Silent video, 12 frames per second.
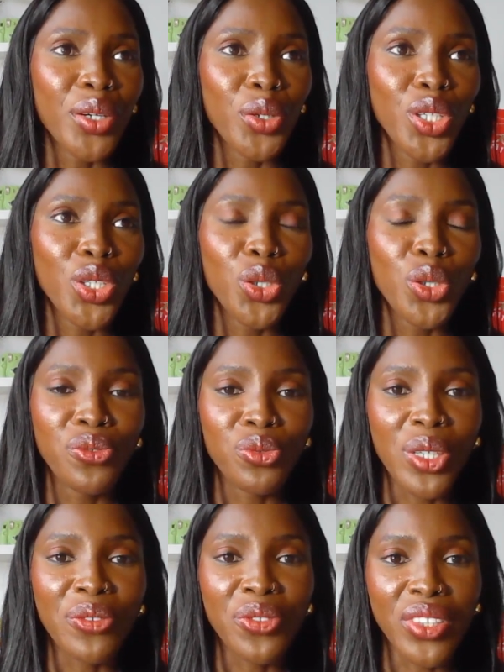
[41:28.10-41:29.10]
You've
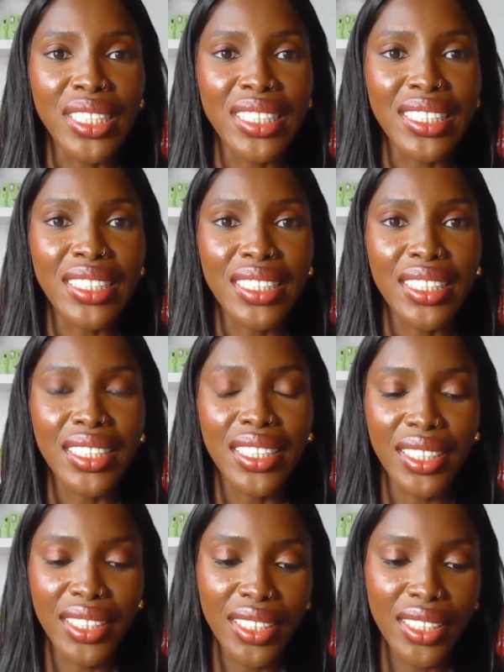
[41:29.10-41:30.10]
referenced
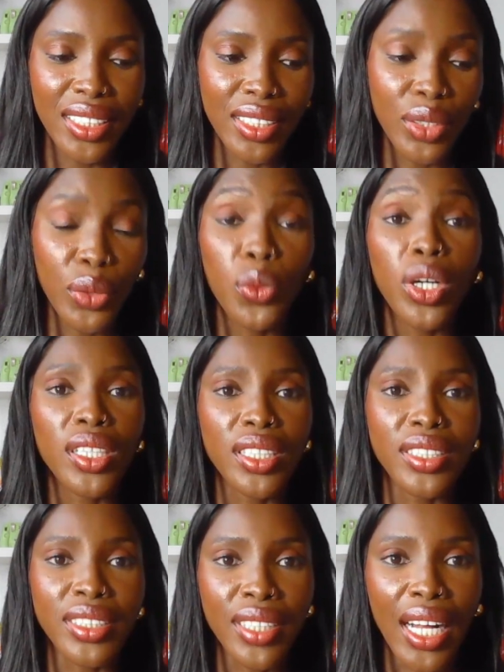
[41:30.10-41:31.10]
the
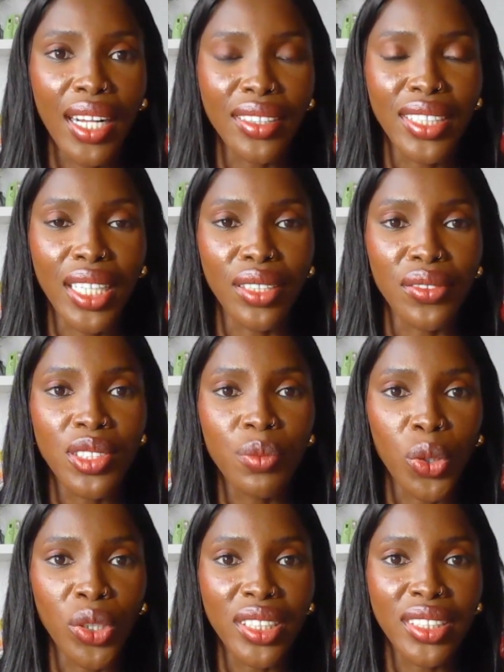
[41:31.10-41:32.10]
world outside of
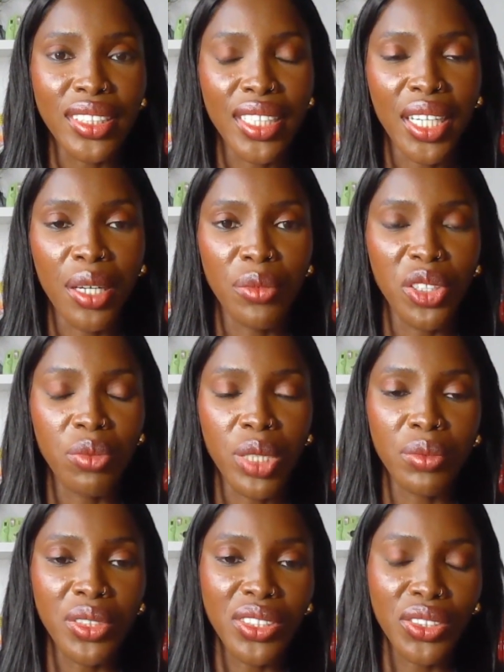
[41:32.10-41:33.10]
sports. You've been
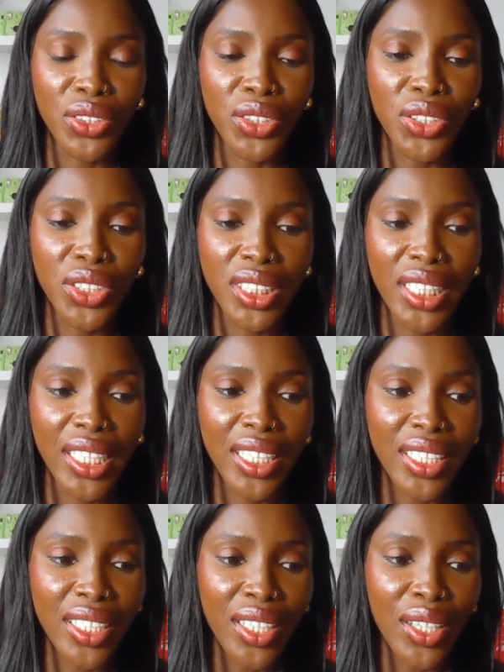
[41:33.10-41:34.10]
able to
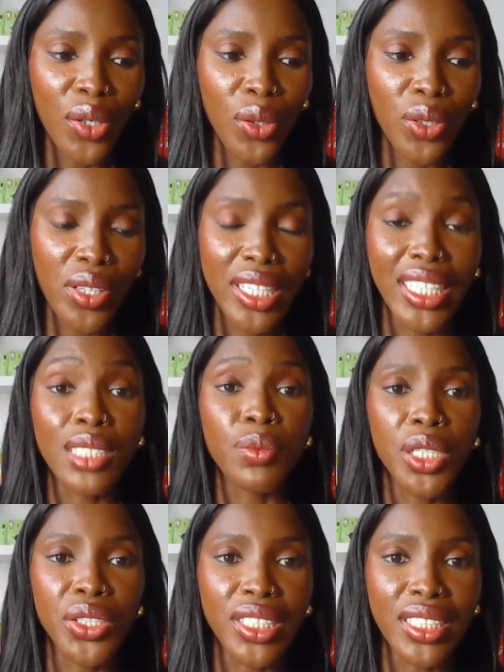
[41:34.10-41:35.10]
take the
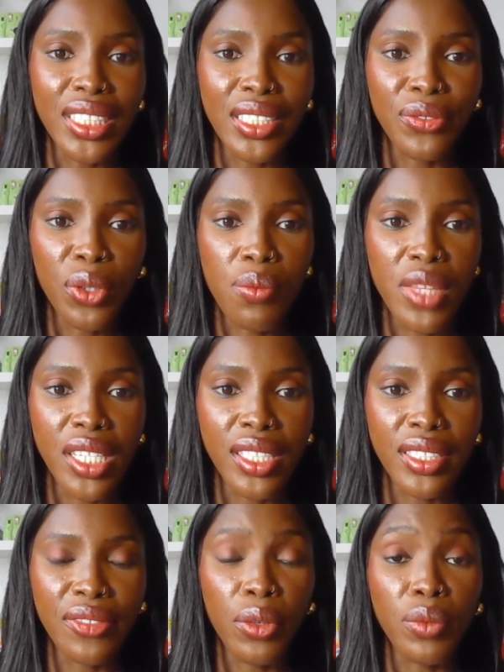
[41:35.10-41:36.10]
experiences from
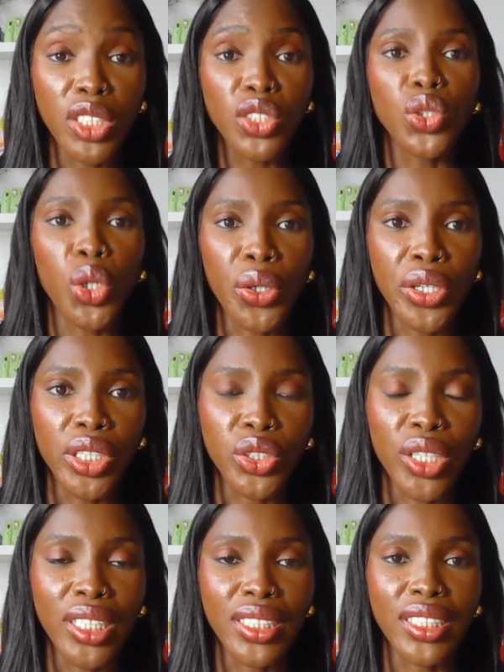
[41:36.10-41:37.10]
this story you're
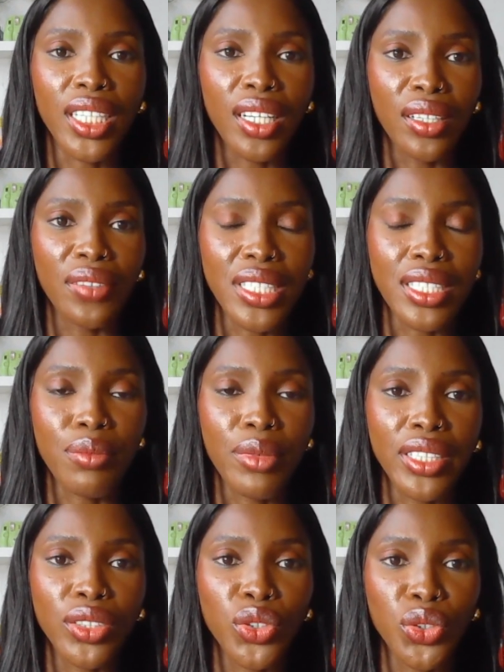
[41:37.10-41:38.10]
trying to tell of these
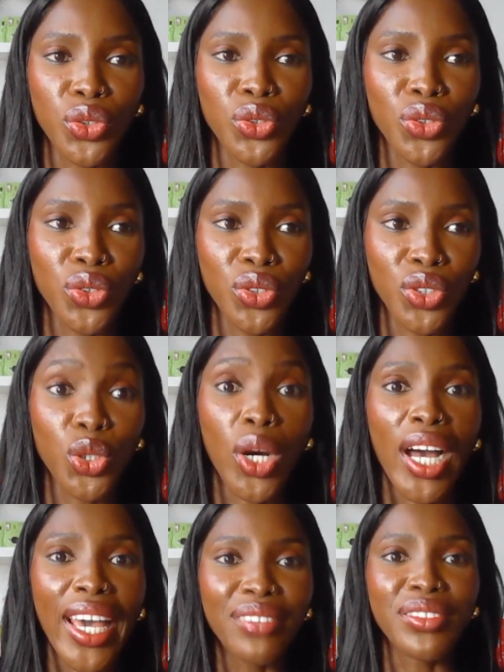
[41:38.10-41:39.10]
men to
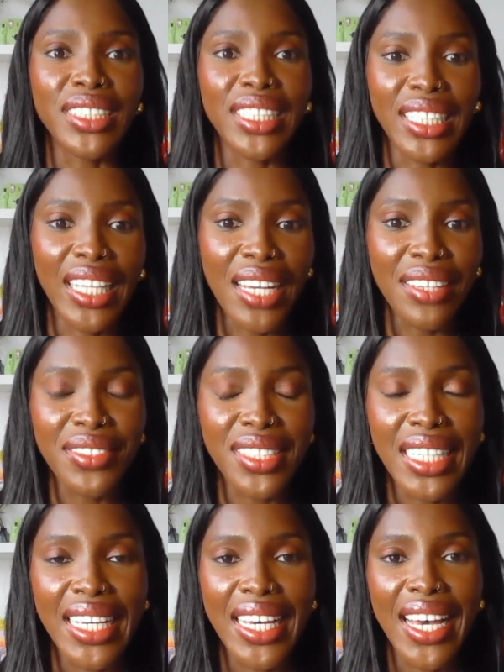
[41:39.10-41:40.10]
our everyday lives,
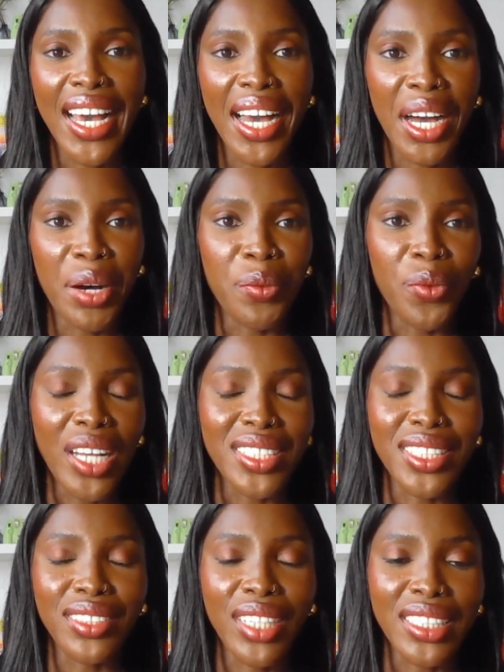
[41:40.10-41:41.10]

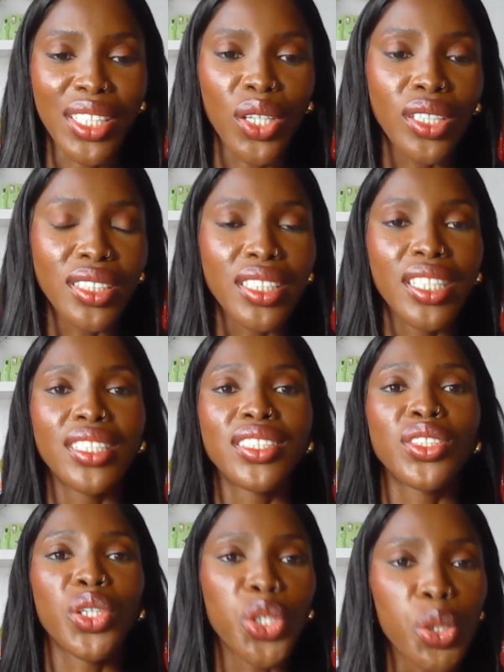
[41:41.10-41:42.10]
as it
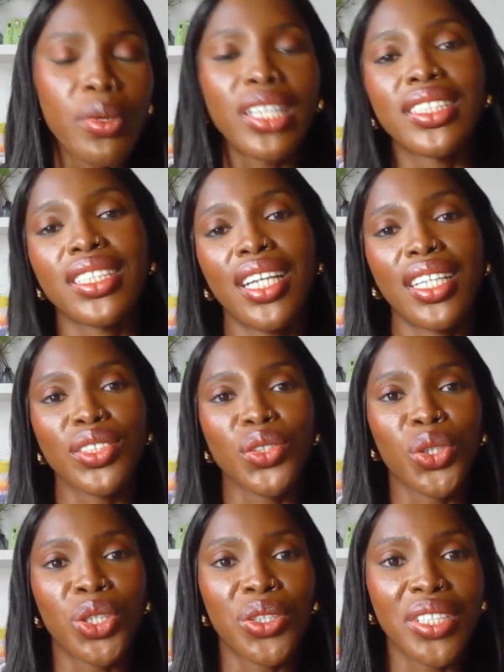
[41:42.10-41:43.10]
concerns documenting our
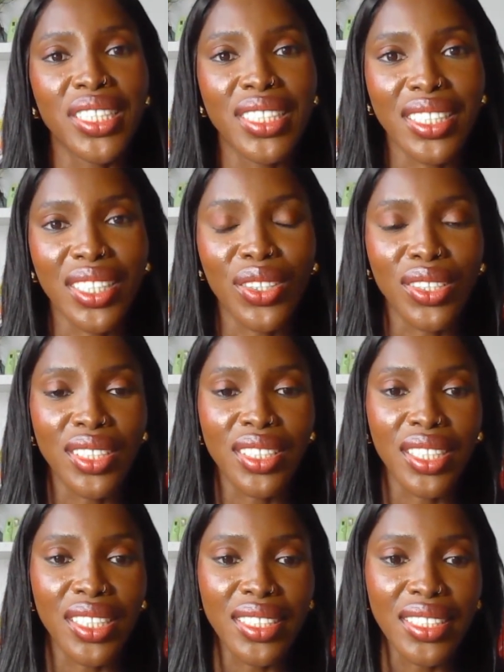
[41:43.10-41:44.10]
stories, as it
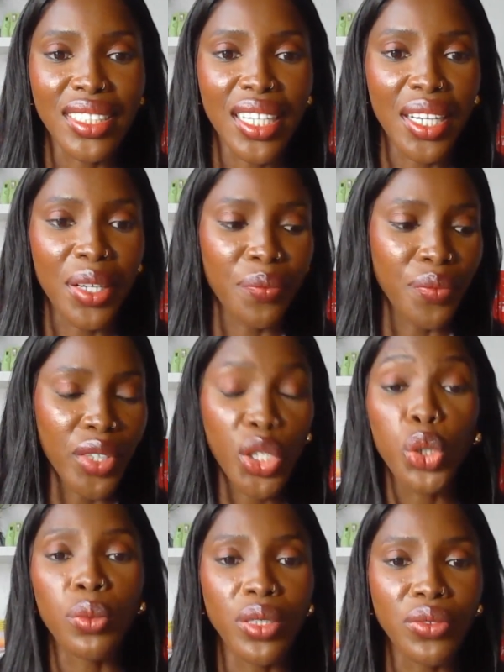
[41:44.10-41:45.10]
concerns
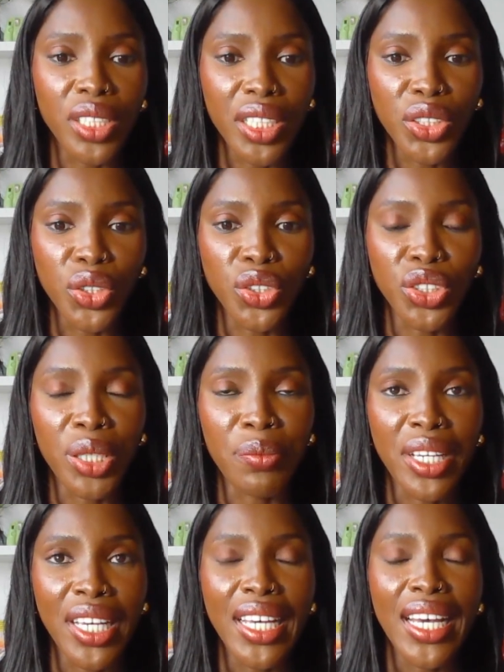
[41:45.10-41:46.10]
human
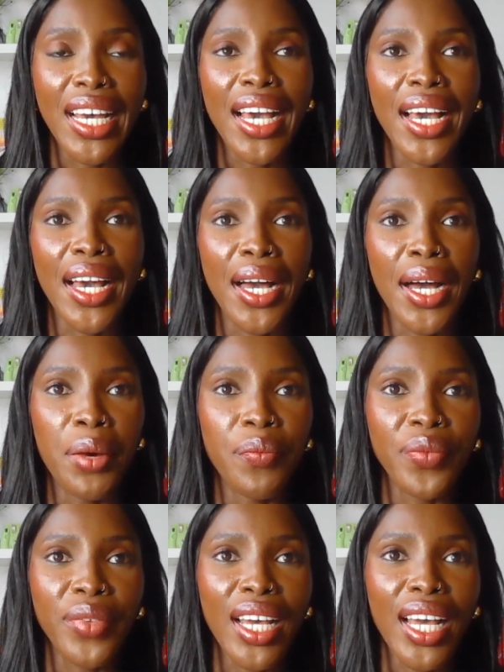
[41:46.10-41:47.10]
relationship.
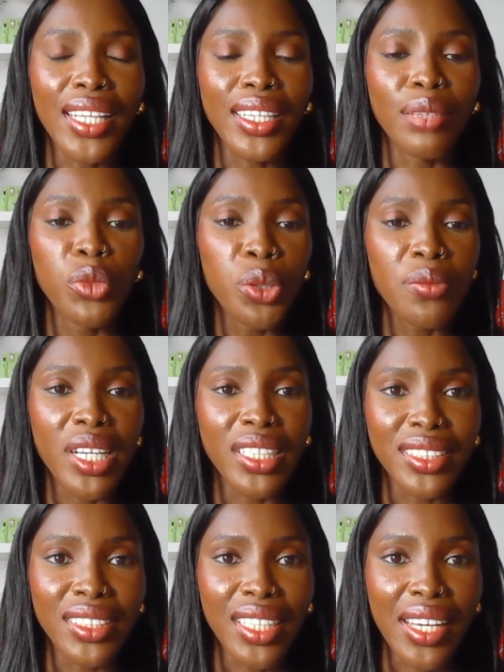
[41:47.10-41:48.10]
At the
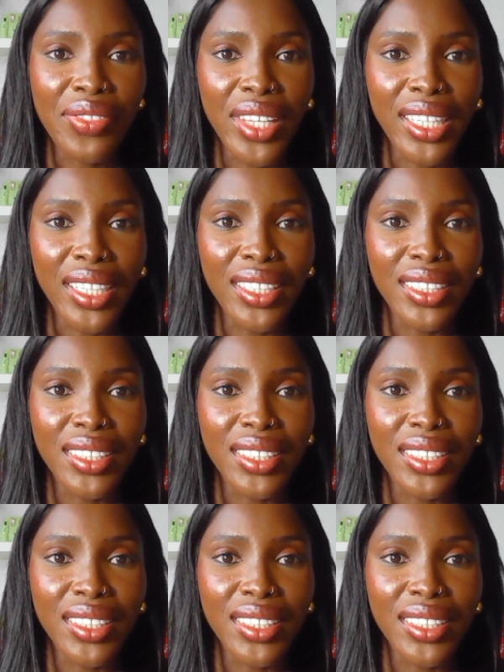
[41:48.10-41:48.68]
moment, I think